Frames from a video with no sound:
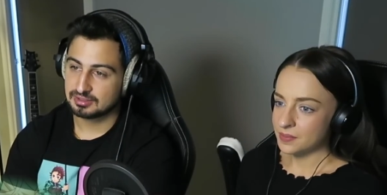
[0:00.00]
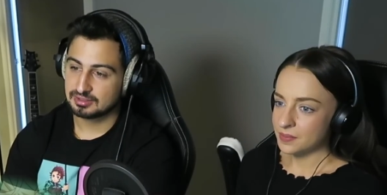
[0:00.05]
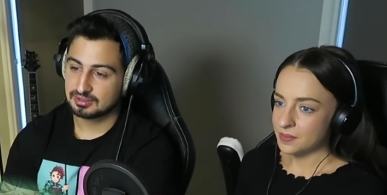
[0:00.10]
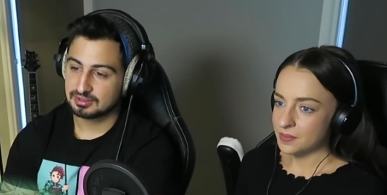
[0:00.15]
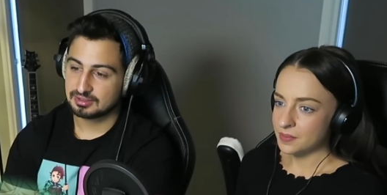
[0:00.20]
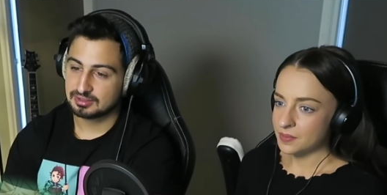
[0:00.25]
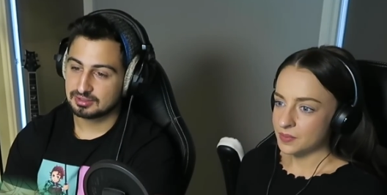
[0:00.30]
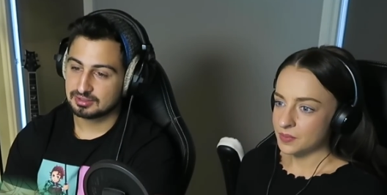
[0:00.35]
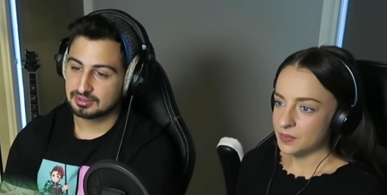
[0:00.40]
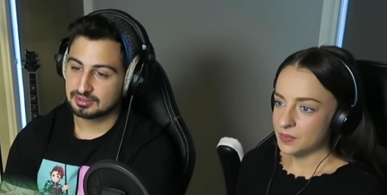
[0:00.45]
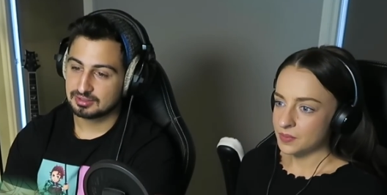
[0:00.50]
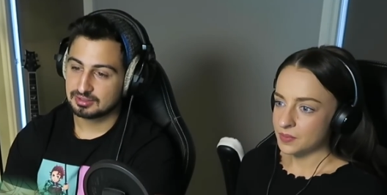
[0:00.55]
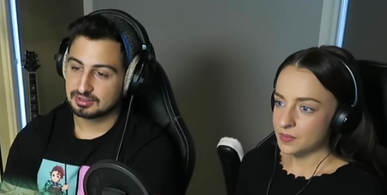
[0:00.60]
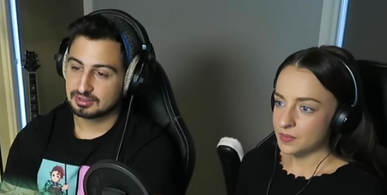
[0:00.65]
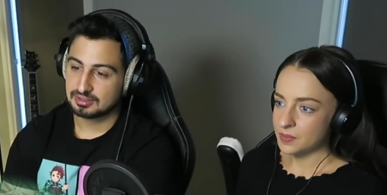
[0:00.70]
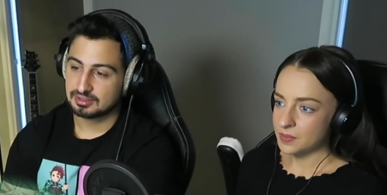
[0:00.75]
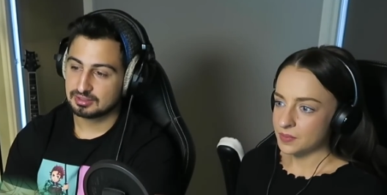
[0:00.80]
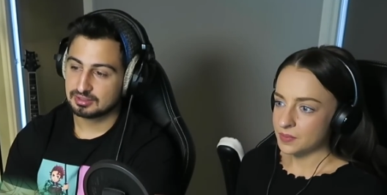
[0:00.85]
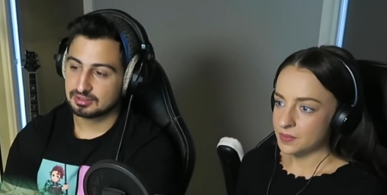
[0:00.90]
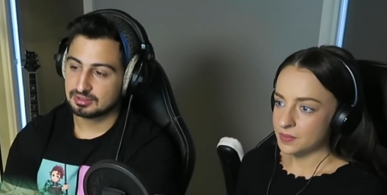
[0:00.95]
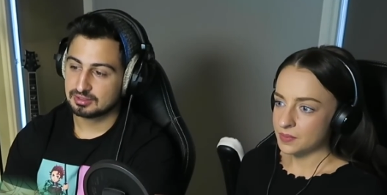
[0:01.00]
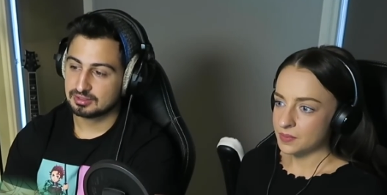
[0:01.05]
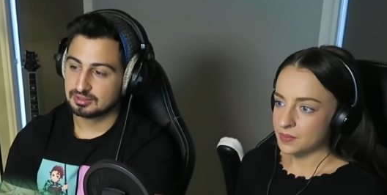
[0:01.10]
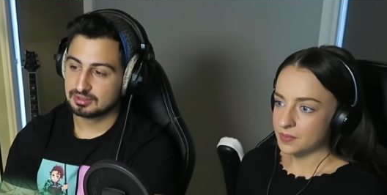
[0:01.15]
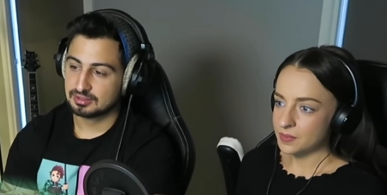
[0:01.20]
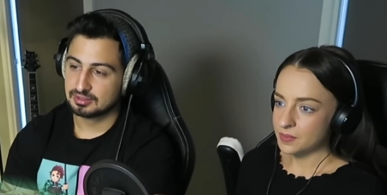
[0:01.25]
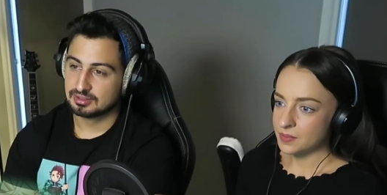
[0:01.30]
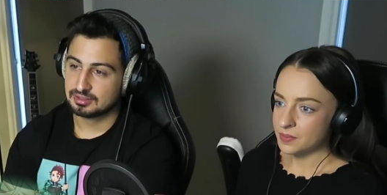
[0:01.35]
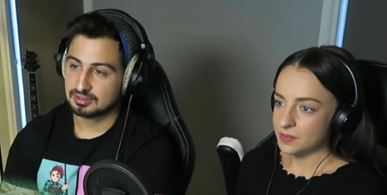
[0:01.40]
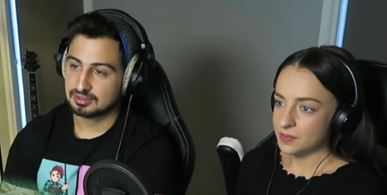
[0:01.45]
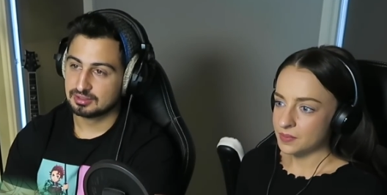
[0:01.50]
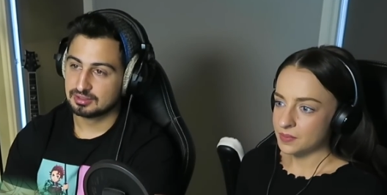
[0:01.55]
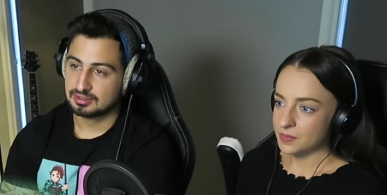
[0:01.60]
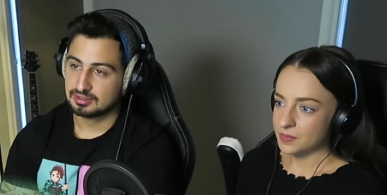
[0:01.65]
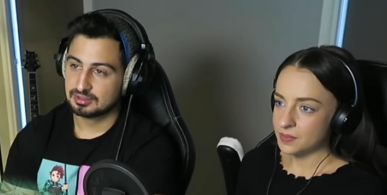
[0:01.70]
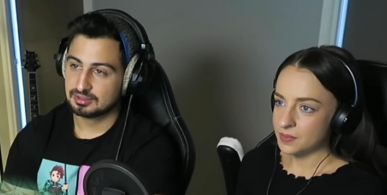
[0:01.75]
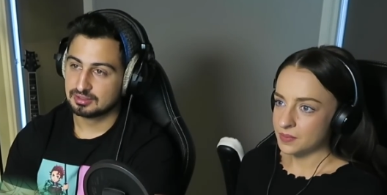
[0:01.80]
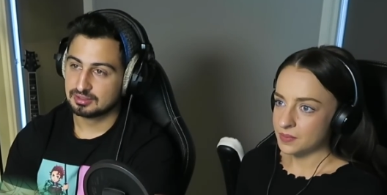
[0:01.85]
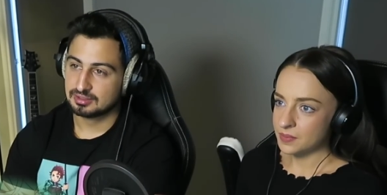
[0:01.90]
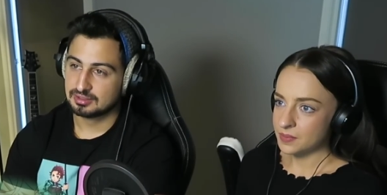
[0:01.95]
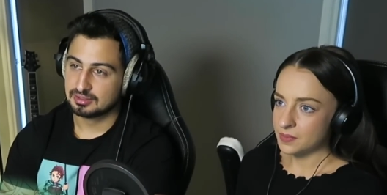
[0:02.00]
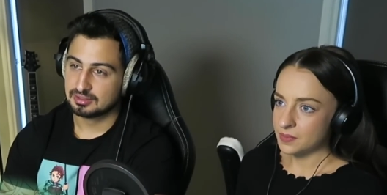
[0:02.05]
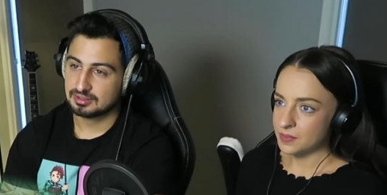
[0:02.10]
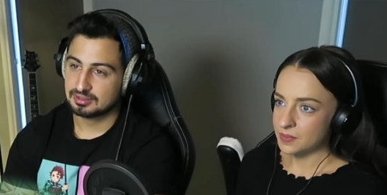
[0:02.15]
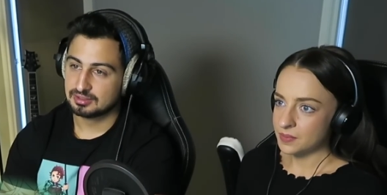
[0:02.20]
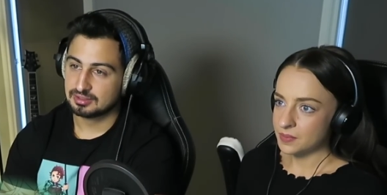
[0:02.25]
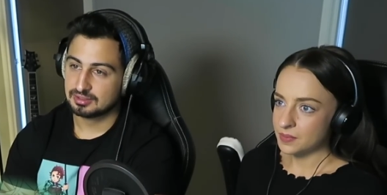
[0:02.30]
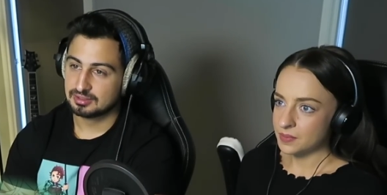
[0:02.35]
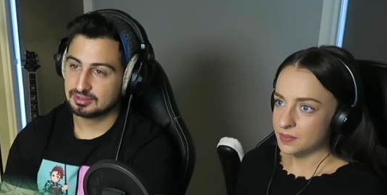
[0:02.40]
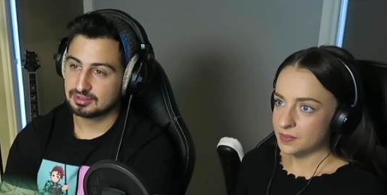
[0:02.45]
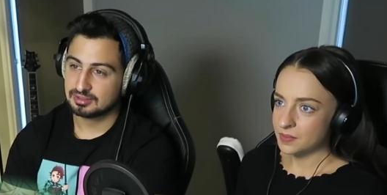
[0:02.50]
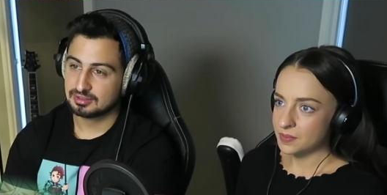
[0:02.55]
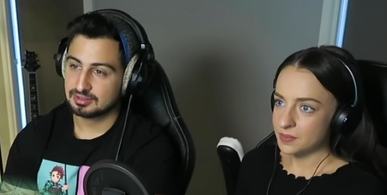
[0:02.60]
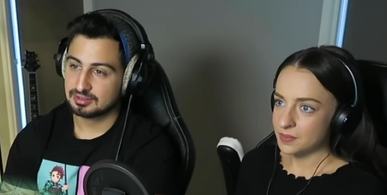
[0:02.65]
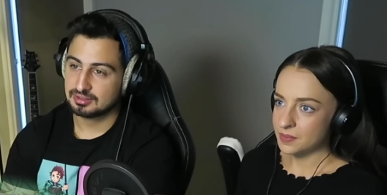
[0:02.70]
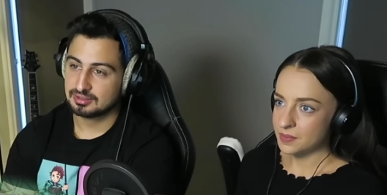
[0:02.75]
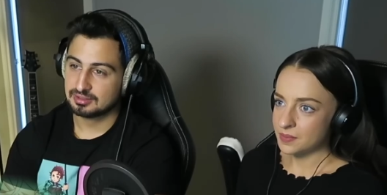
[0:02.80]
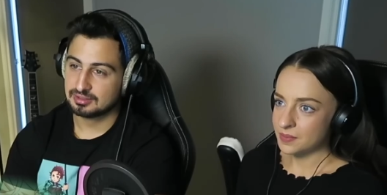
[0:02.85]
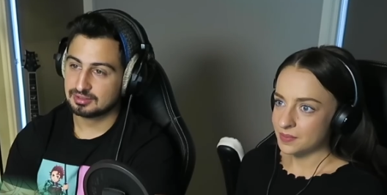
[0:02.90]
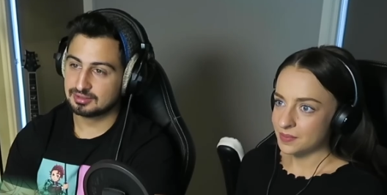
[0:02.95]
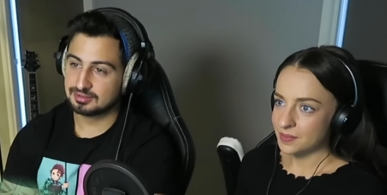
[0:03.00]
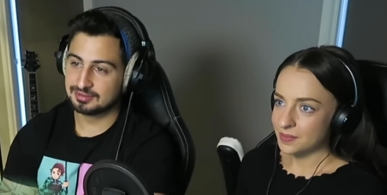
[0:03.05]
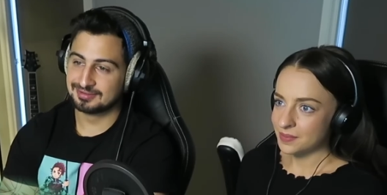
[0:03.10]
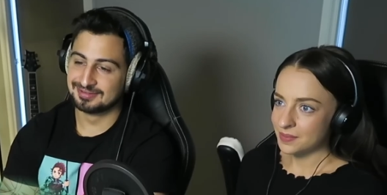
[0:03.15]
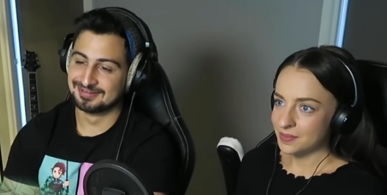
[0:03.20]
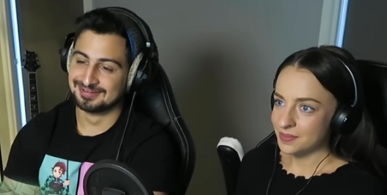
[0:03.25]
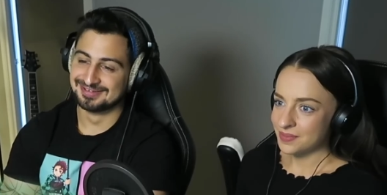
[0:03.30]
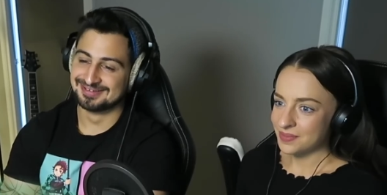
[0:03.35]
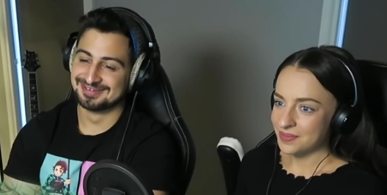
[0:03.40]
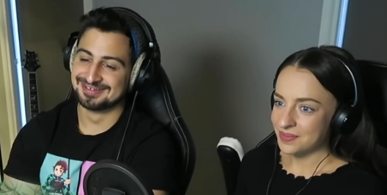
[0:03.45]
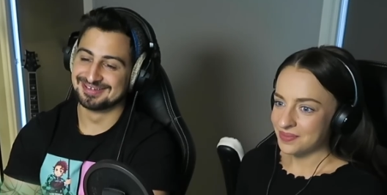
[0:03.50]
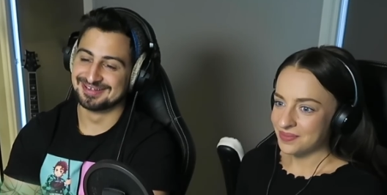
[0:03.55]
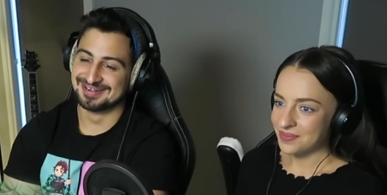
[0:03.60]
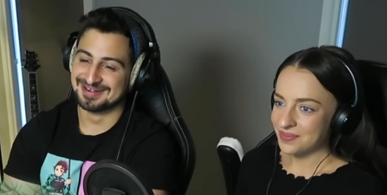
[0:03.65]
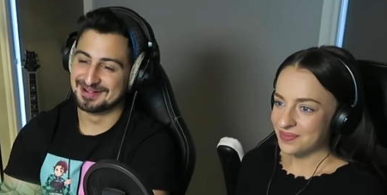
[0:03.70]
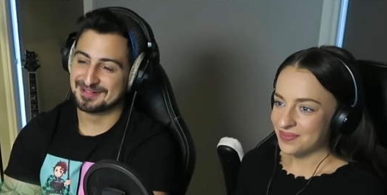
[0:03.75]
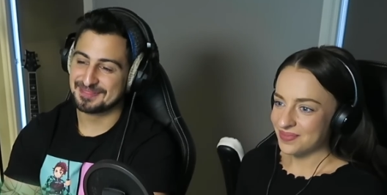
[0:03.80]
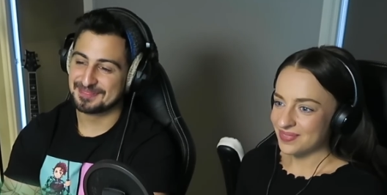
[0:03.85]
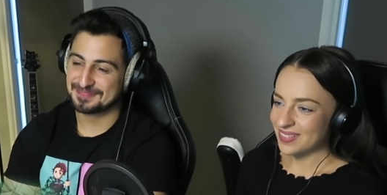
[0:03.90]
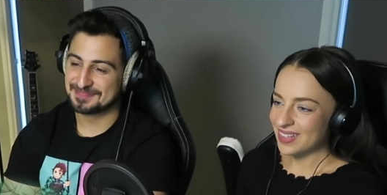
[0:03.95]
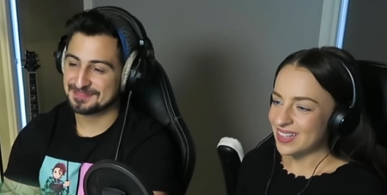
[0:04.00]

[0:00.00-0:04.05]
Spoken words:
[no speech]